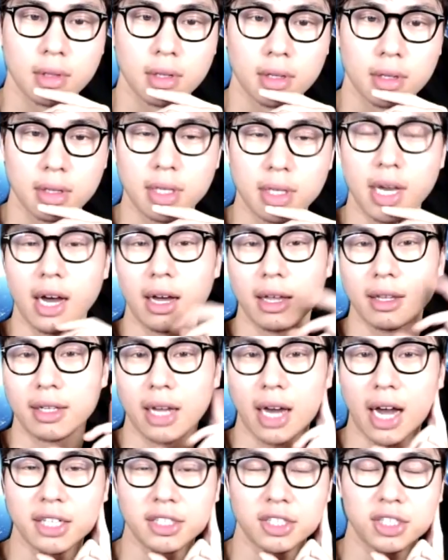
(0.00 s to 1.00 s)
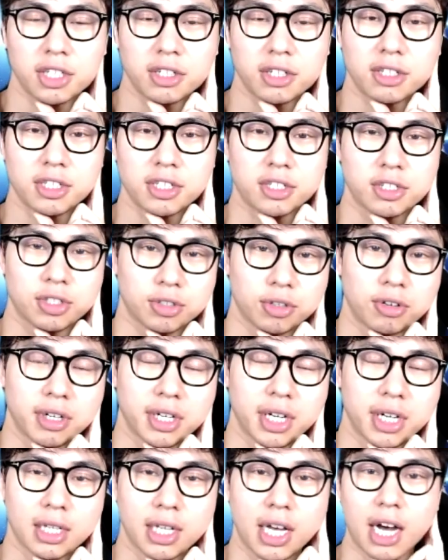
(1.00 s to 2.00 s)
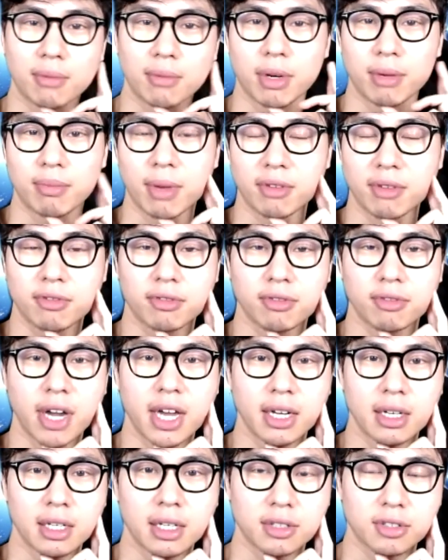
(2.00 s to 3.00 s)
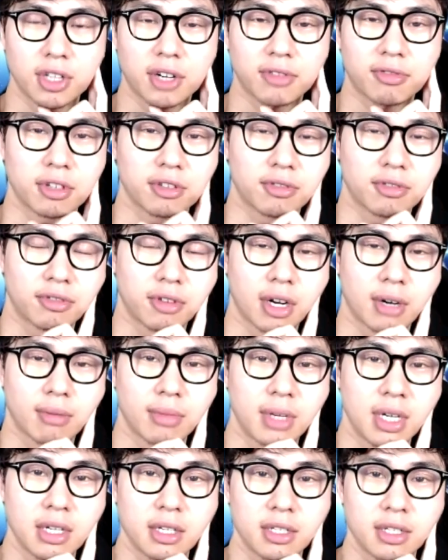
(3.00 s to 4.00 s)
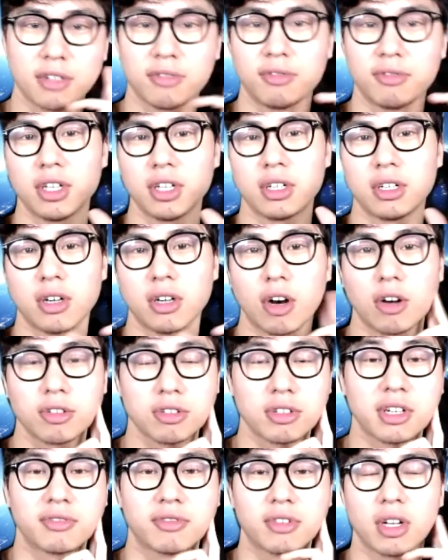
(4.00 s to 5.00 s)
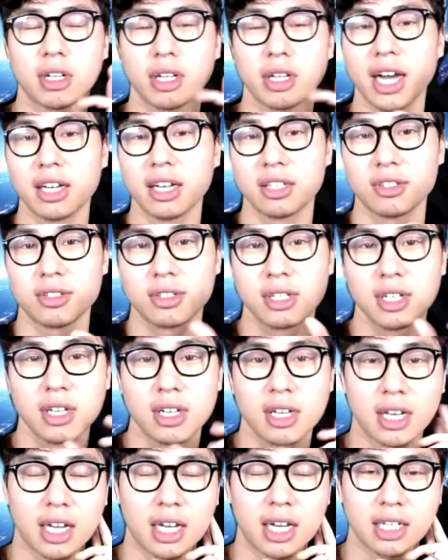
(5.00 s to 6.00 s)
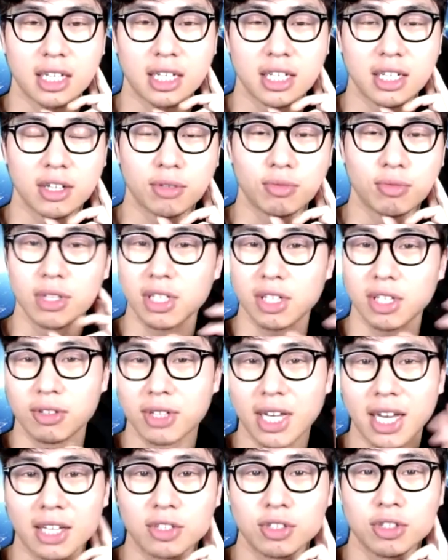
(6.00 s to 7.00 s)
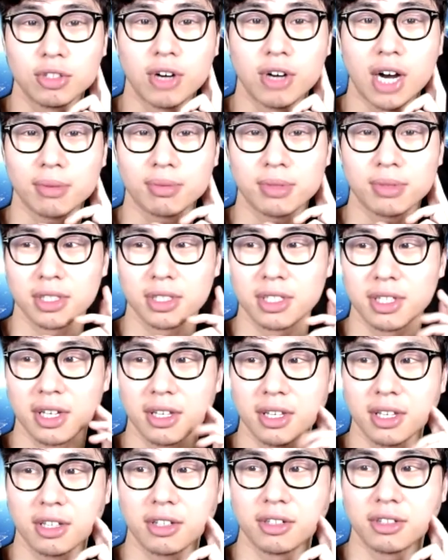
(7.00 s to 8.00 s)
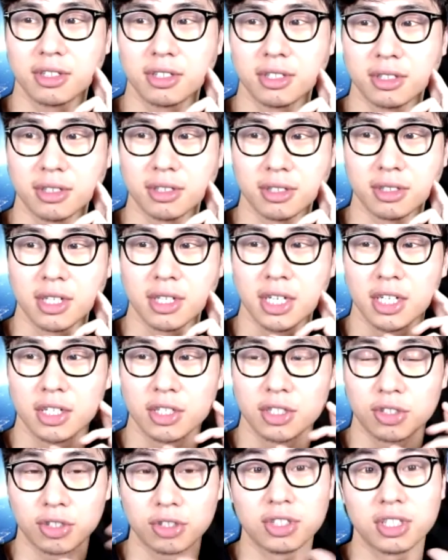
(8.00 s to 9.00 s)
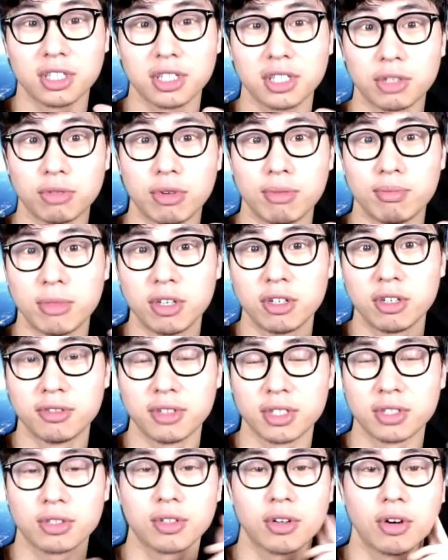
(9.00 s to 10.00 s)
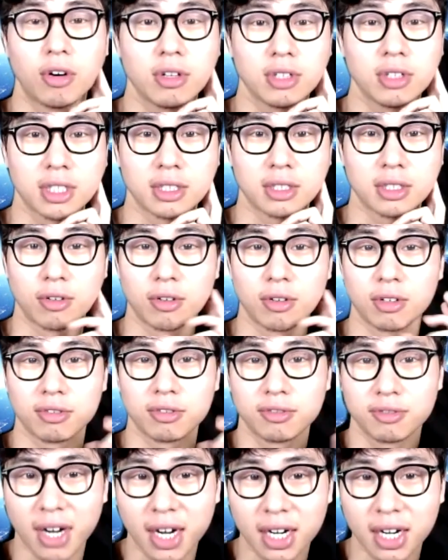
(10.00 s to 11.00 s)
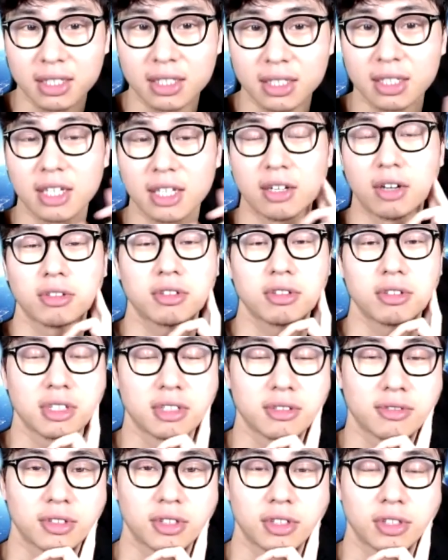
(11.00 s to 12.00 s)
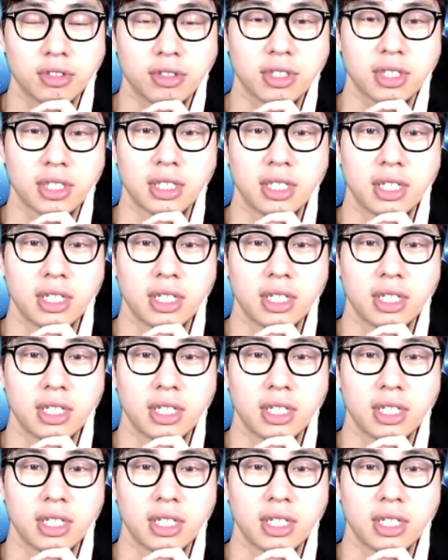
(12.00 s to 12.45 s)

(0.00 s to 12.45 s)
Yeah, and I share this story a lot, but my friend suffered from severe ulcerative colitis, and he really only had two options, either to surgically remove his colon or find an alternative solution.